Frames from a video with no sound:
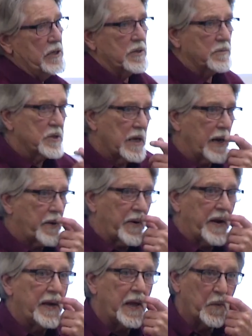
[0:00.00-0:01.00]
some
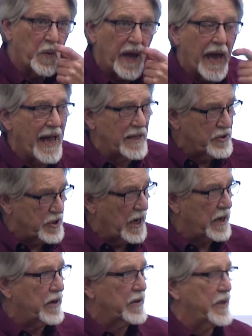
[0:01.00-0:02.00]
suckering, and we had
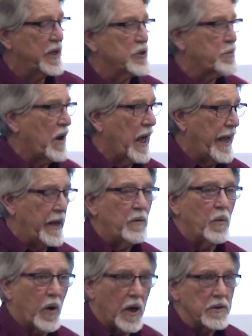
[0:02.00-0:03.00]
suckered this plant
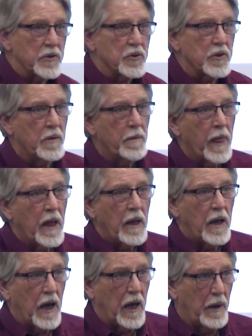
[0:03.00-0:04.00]
once,
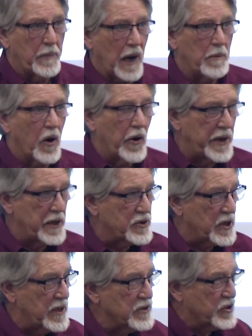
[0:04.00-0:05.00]
but I'm already
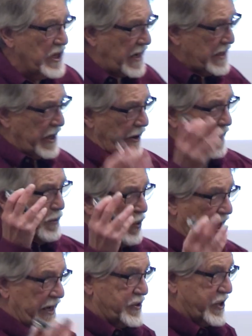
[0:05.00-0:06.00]
seeing secondary
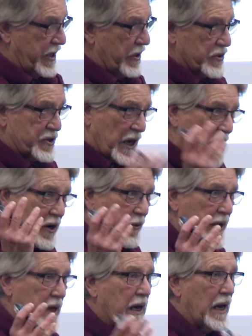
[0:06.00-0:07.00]
branching or
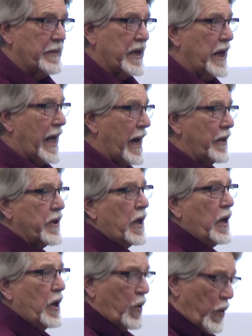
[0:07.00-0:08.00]
suckering coming out,
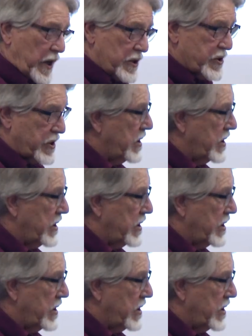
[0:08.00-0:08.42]
which